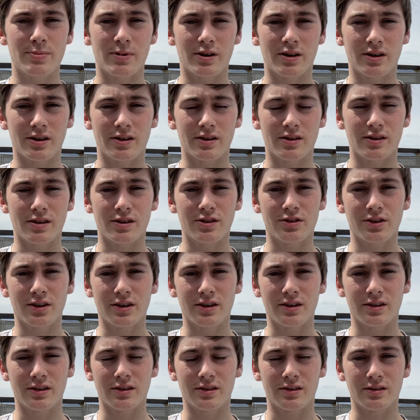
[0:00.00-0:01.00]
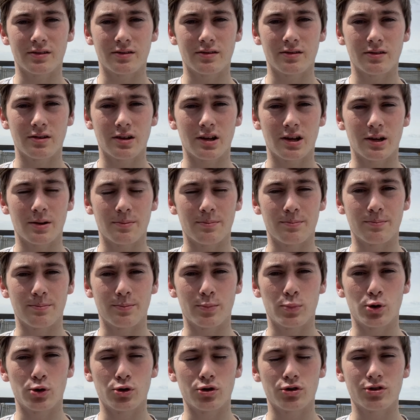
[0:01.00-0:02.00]
but they're in a
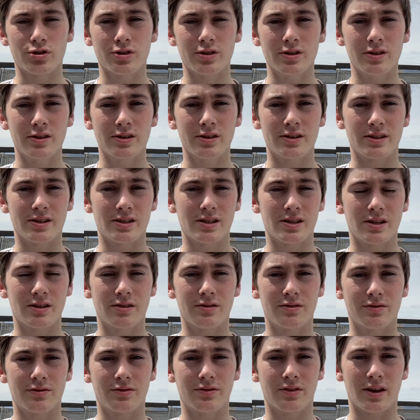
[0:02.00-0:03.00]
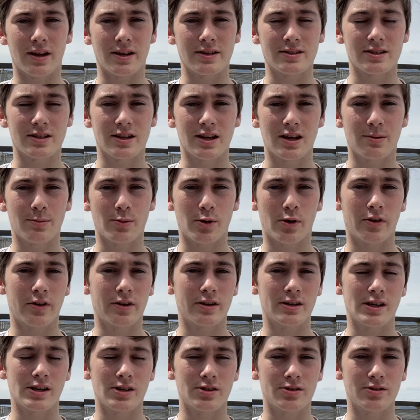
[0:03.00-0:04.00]
portrait instead of landscape
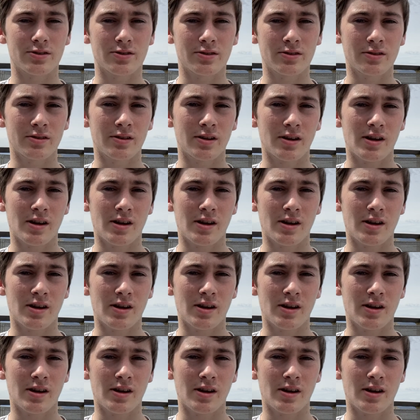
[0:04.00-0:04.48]
orientation,